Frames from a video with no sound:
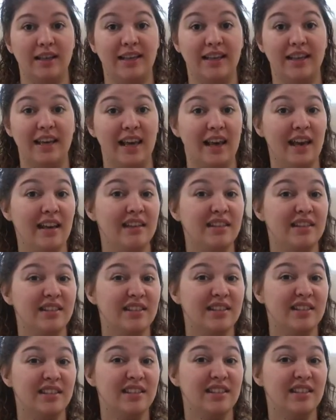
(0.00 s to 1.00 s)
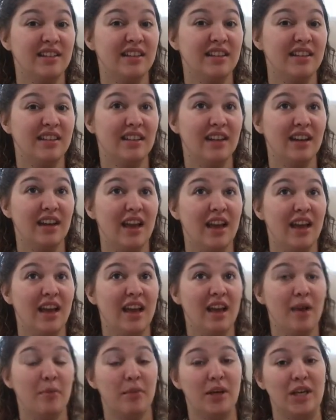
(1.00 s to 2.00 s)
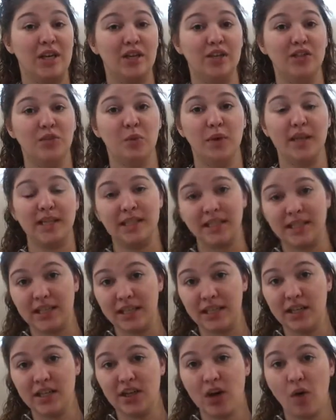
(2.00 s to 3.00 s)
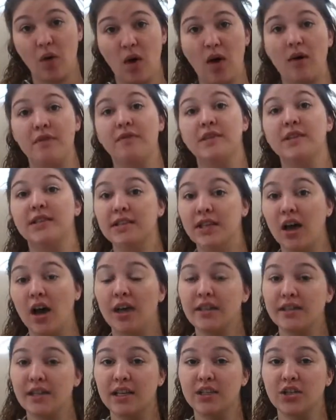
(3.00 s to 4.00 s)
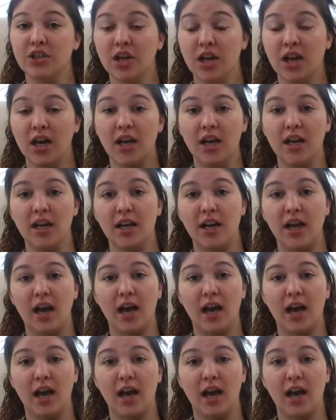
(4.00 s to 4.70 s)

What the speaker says: guessed because we did go off the sizing chart.